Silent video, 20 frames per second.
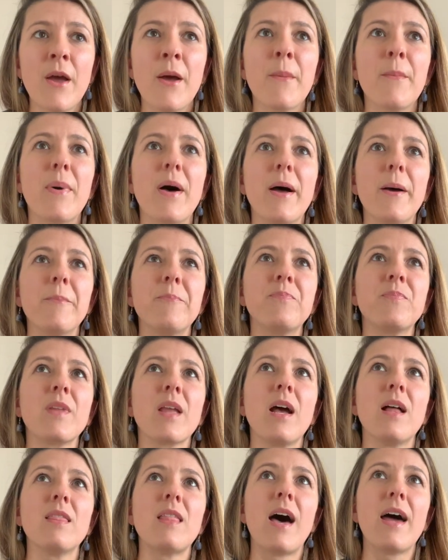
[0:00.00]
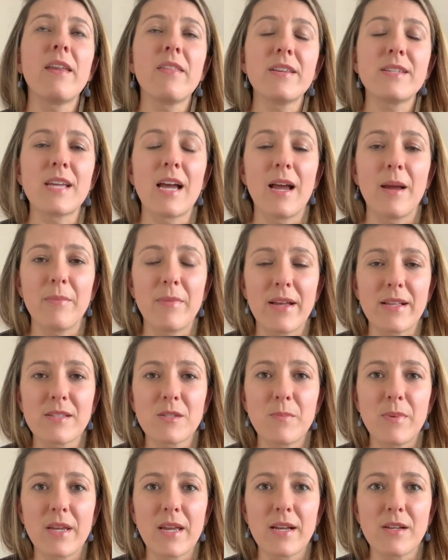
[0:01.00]
But a lot of the time, that's
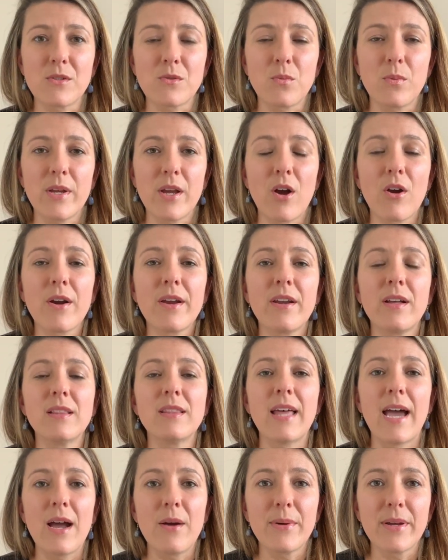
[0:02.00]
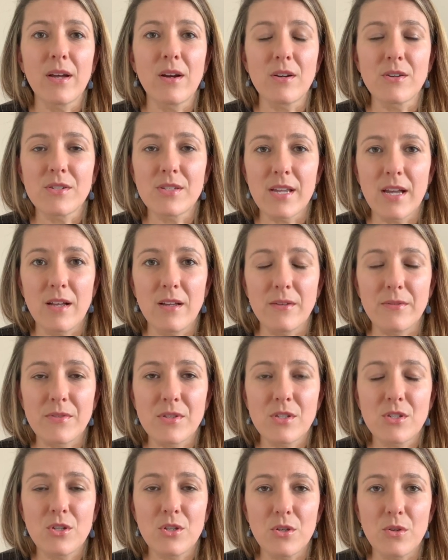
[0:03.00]
because we aren't allowing ourselves
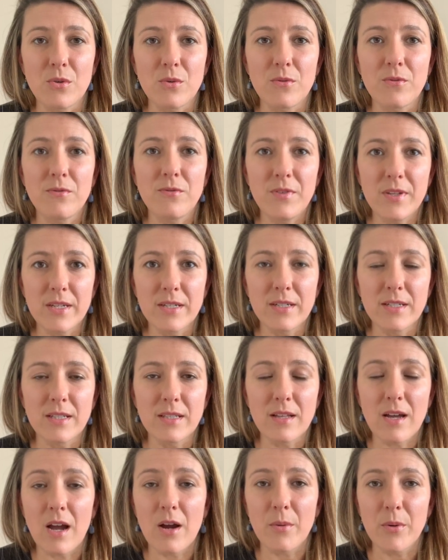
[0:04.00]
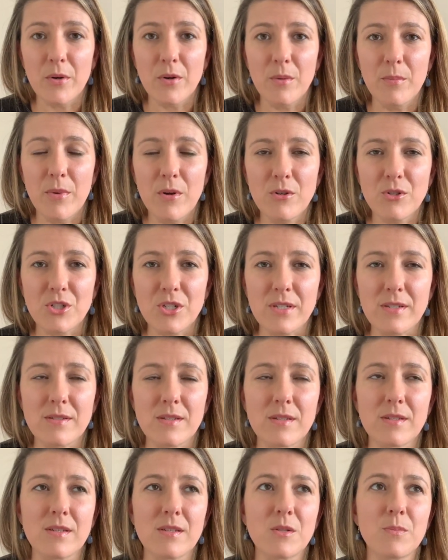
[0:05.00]
to feel our emotions.
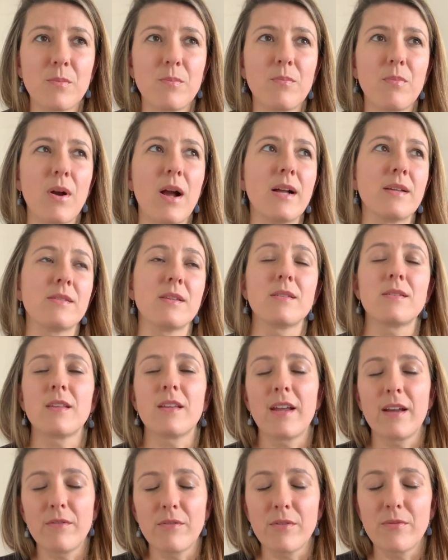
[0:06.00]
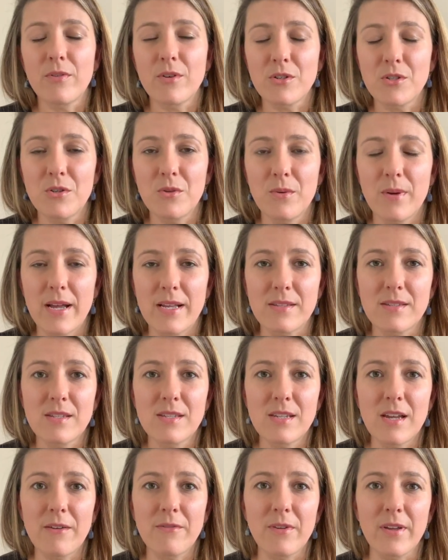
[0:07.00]
It's this process that I refer to as
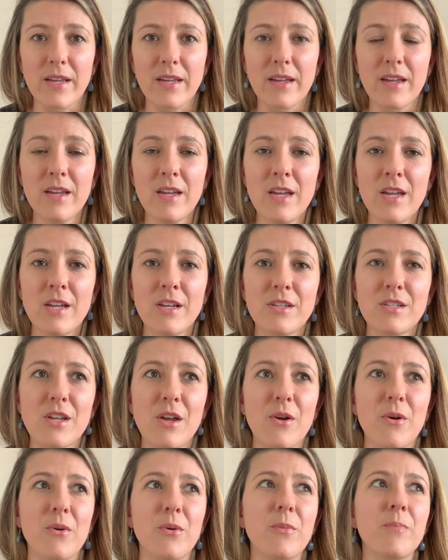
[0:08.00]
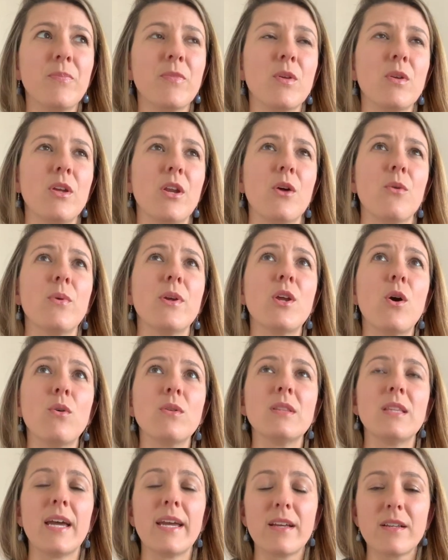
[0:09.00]
stuffing. So, we
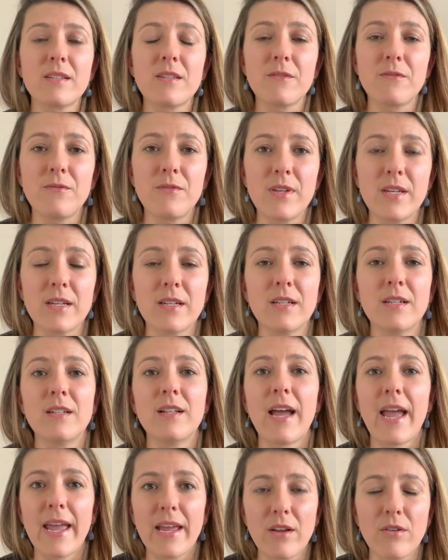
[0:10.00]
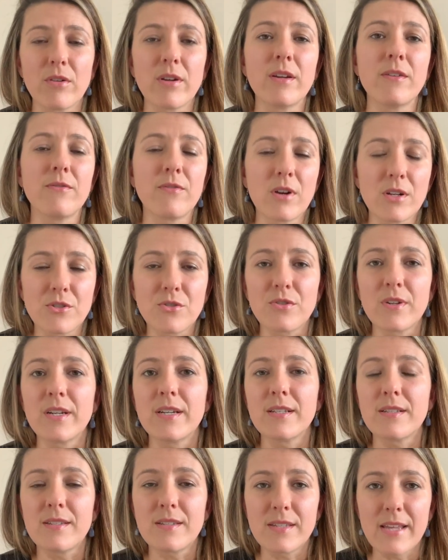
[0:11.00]
don't like to feel angry,
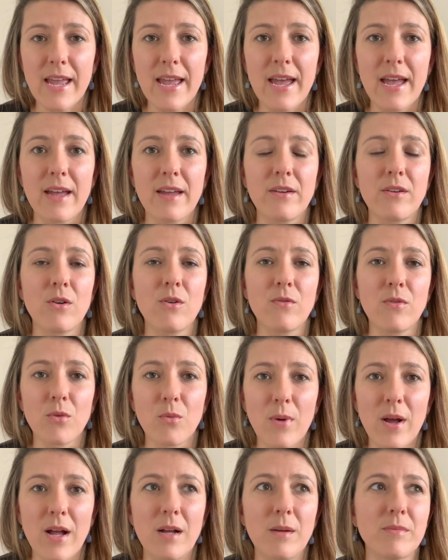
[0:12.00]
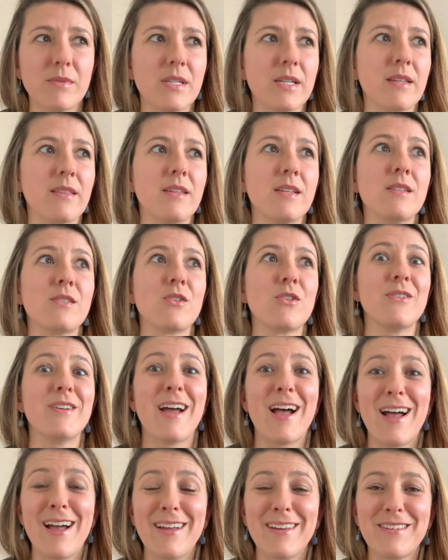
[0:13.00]
frustrated, sad, overwhelmed. Like, these are
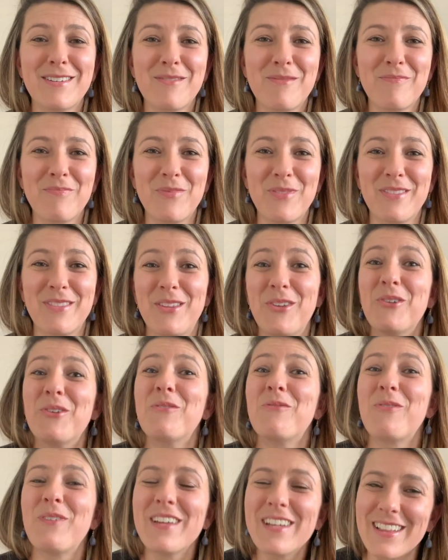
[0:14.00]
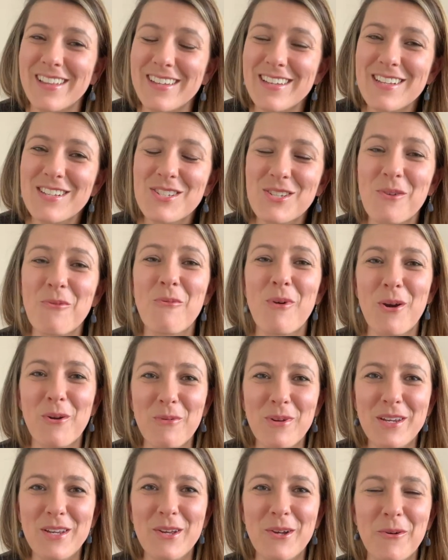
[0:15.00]
not good feelings. So what
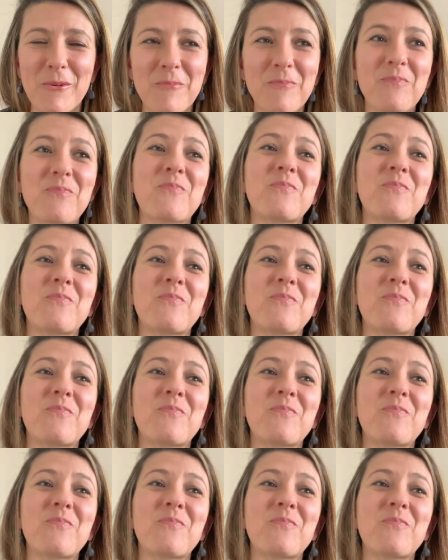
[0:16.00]
do?